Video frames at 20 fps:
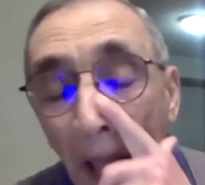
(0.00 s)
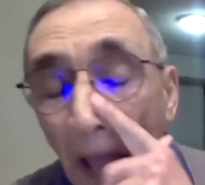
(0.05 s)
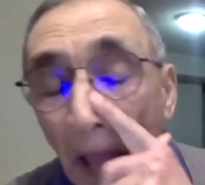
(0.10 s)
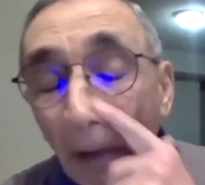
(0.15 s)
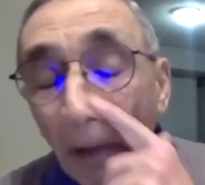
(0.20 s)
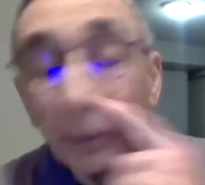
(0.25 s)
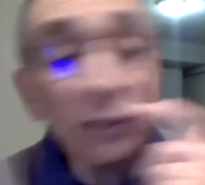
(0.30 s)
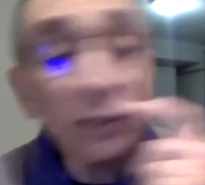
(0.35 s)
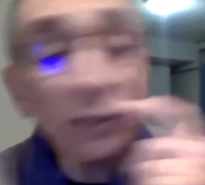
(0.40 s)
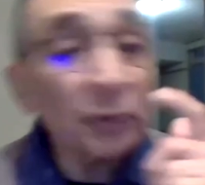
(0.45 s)

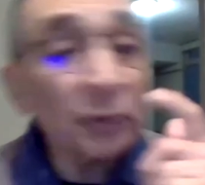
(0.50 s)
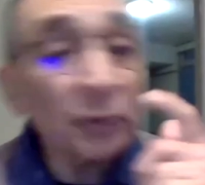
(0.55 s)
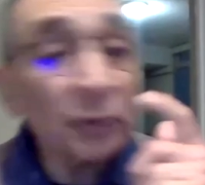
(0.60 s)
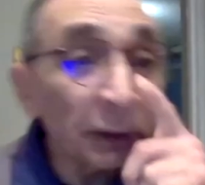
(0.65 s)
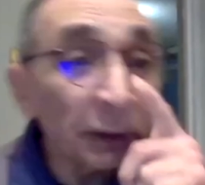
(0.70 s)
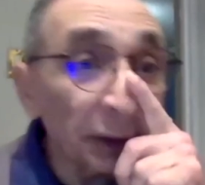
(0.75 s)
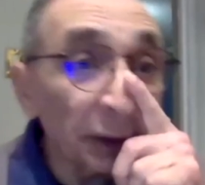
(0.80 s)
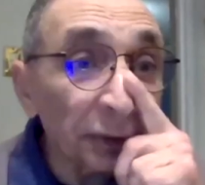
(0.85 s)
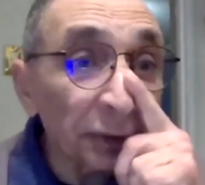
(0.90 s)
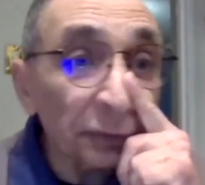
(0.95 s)
which we
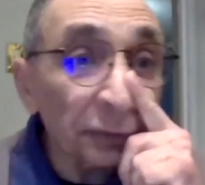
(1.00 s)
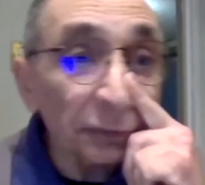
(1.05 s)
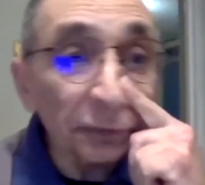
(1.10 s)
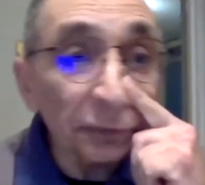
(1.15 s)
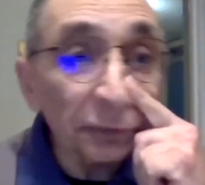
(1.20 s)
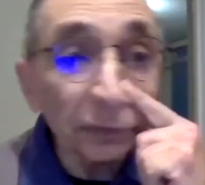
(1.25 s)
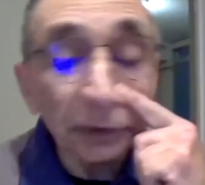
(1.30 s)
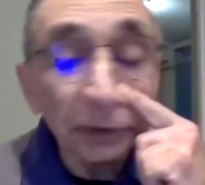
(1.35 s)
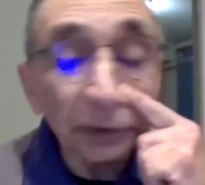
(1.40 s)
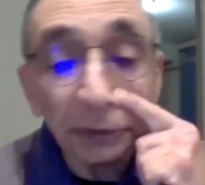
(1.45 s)
continue to
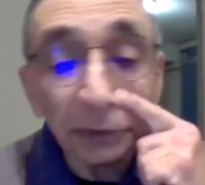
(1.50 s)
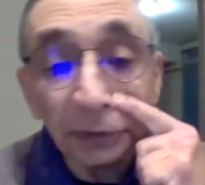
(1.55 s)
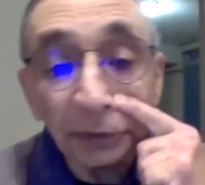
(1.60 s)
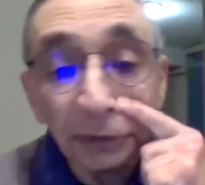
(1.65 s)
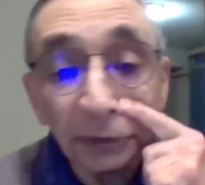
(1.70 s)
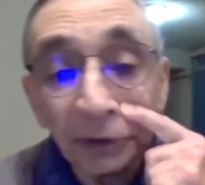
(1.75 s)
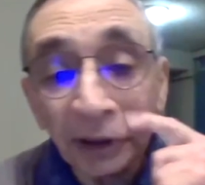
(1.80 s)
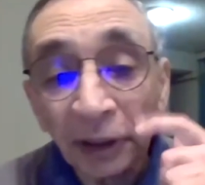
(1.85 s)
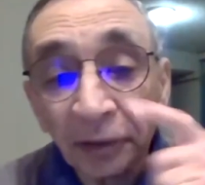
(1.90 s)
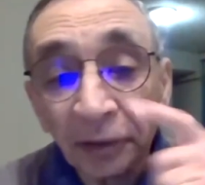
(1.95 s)
do till
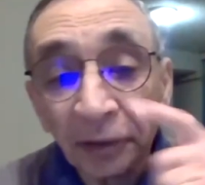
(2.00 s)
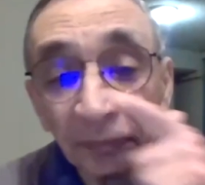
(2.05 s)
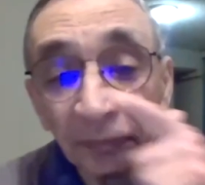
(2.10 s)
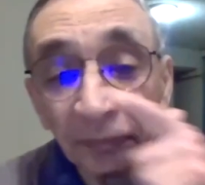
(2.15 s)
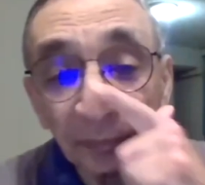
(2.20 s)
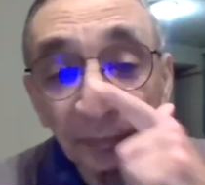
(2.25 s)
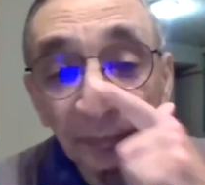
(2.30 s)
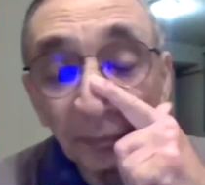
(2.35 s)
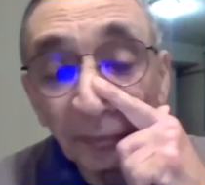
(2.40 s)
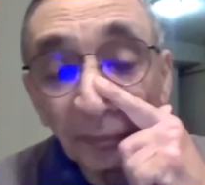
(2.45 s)
today,
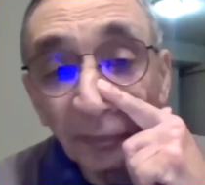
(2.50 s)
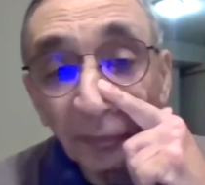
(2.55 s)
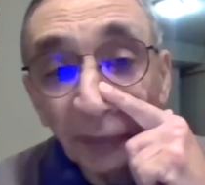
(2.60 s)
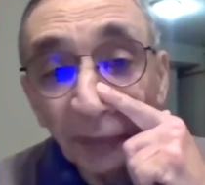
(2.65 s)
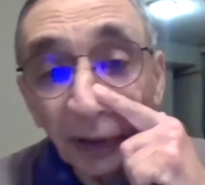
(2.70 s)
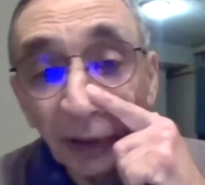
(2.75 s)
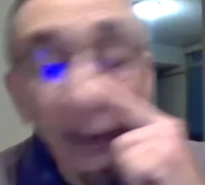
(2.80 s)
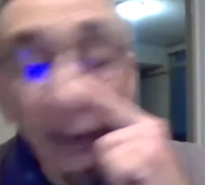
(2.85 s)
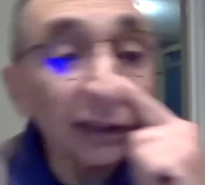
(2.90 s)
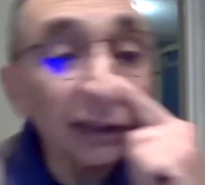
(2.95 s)

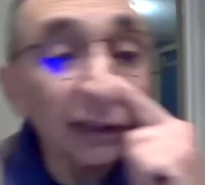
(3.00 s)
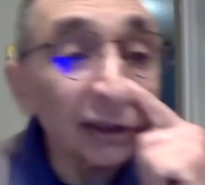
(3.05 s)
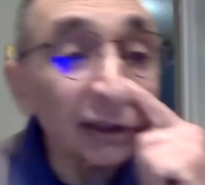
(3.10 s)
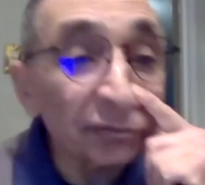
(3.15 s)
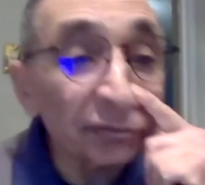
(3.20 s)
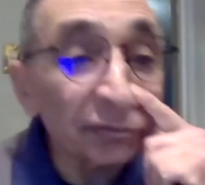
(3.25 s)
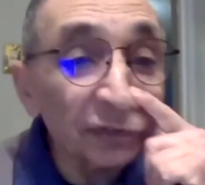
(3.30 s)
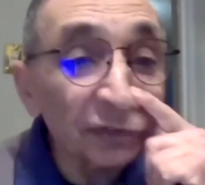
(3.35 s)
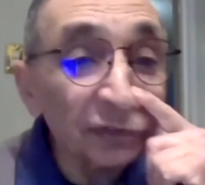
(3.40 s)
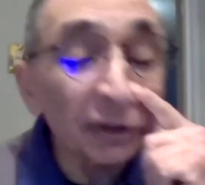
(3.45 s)

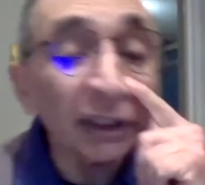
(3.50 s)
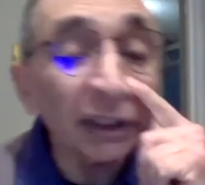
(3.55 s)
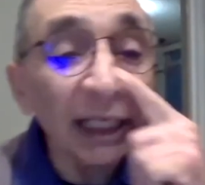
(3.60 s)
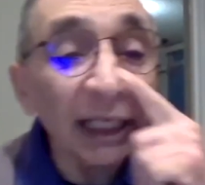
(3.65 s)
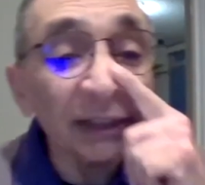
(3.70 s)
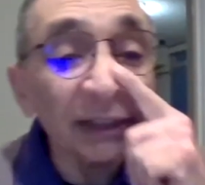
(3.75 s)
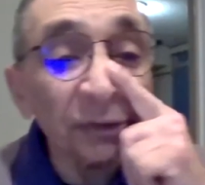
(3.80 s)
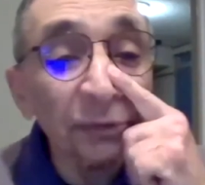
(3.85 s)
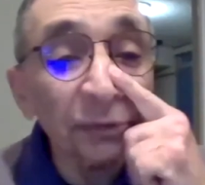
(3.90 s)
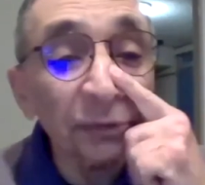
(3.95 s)
except for the
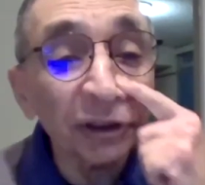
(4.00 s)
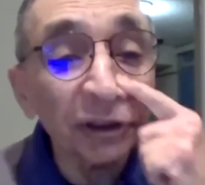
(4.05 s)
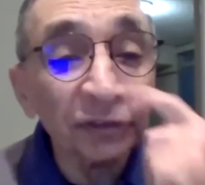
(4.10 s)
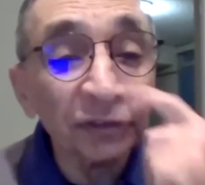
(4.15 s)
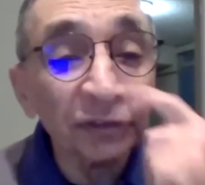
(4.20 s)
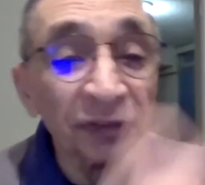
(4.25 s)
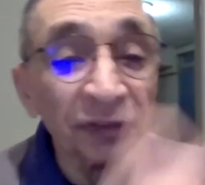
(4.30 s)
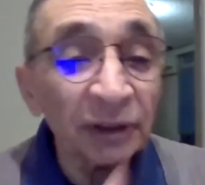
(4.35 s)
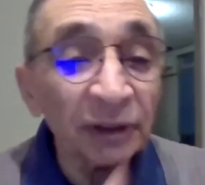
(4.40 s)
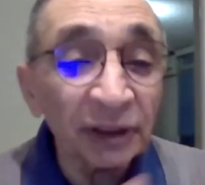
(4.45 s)
last 2 years
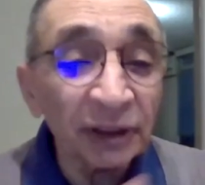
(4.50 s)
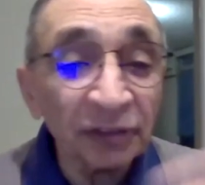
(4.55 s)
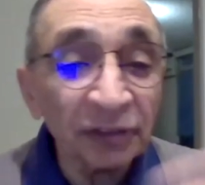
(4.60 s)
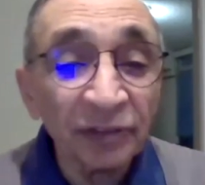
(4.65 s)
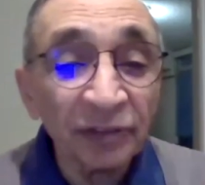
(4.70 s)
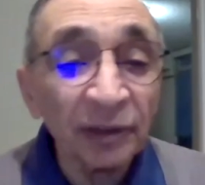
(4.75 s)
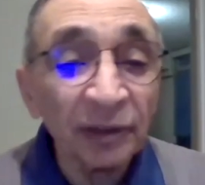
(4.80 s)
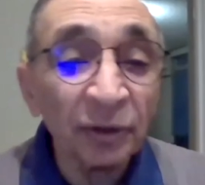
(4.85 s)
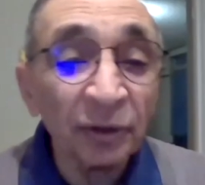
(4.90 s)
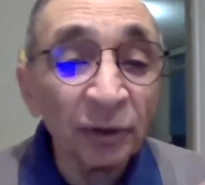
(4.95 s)
for this
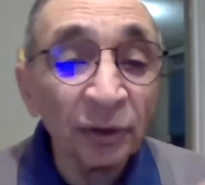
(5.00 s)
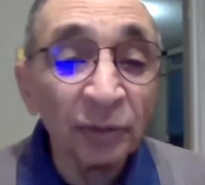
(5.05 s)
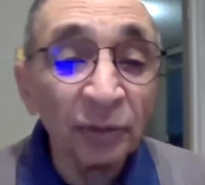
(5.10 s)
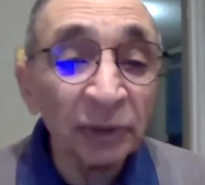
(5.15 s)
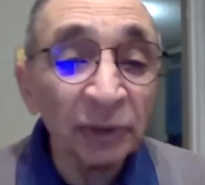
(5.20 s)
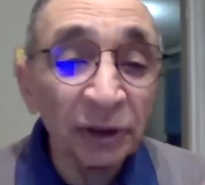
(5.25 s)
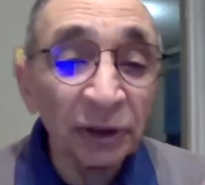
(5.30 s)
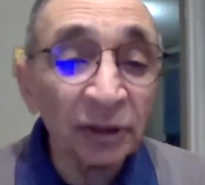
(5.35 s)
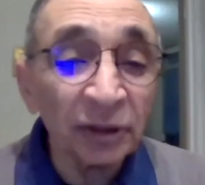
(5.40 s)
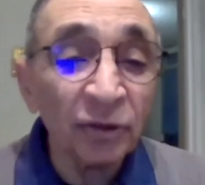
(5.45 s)
fellow called
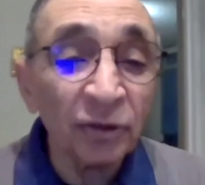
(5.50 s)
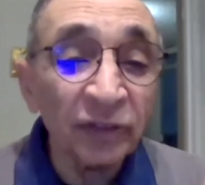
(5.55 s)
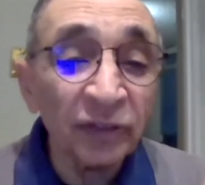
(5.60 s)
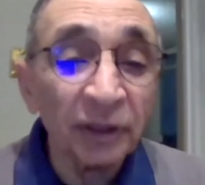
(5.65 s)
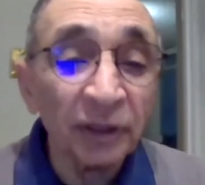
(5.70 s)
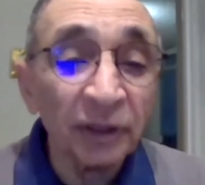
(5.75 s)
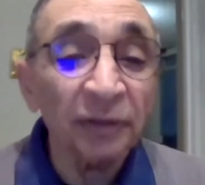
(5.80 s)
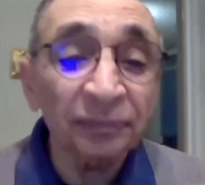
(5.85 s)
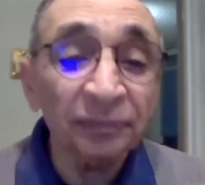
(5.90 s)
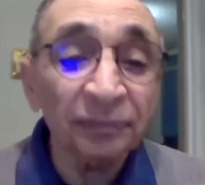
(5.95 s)
Mr.
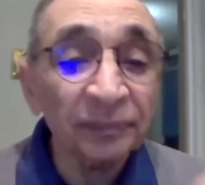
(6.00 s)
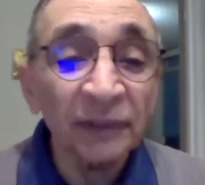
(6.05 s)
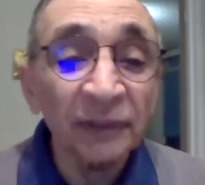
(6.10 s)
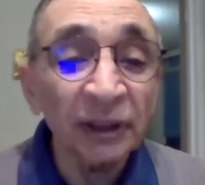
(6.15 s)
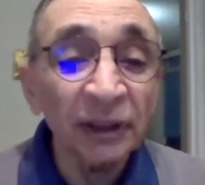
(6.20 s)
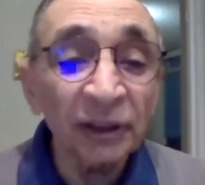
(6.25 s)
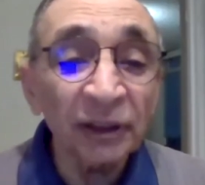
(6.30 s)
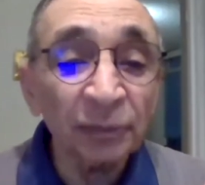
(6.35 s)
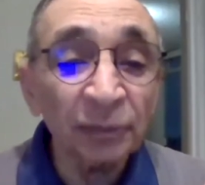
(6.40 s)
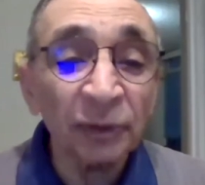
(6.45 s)
COVID.
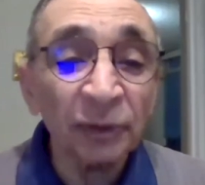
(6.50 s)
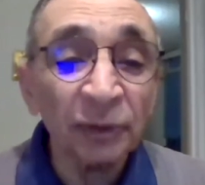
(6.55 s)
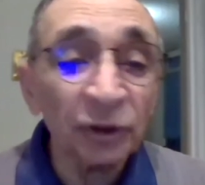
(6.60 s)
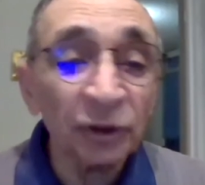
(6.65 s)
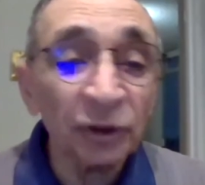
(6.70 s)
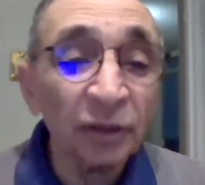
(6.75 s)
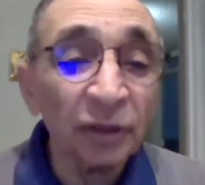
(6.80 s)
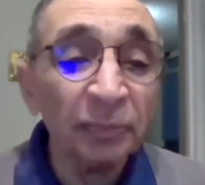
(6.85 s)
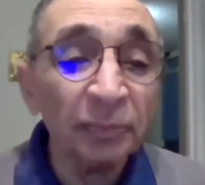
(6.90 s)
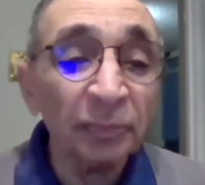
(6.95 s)
He's put a
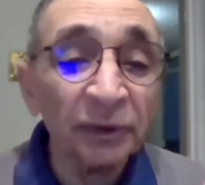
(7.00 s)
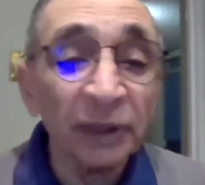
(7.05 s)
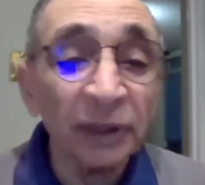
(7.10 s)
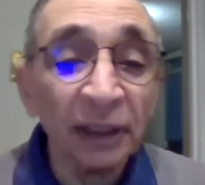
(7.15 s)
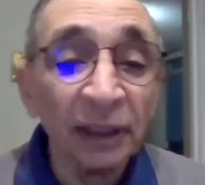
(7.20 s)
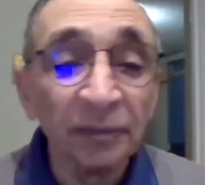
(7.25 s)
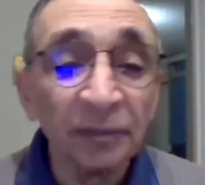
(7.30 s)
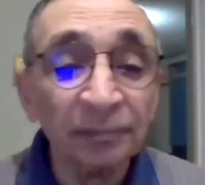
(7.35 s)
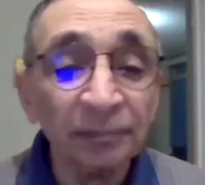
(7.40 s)
stop to that.